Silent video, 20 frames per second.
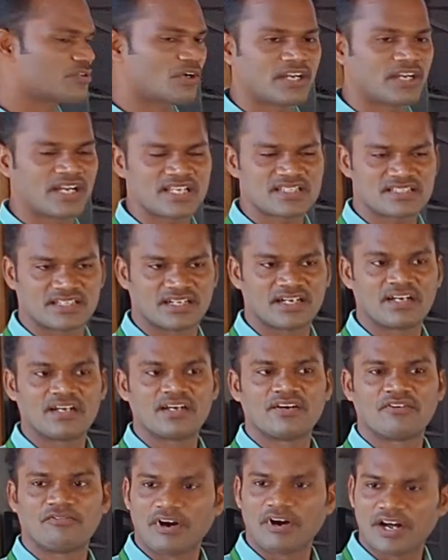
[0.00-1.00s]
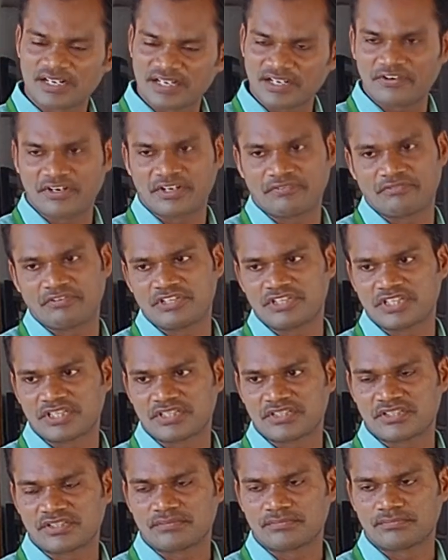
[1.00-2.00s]
called as watt hour
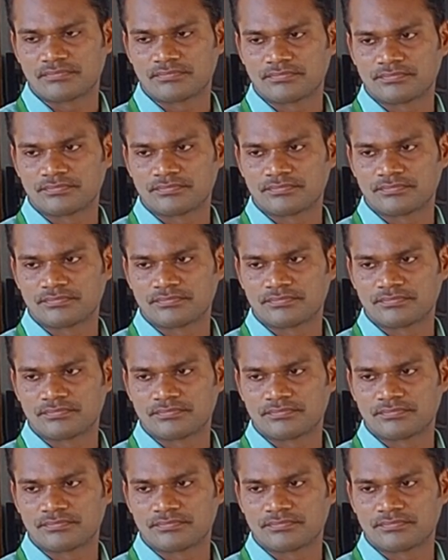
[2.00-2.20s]
efficiency.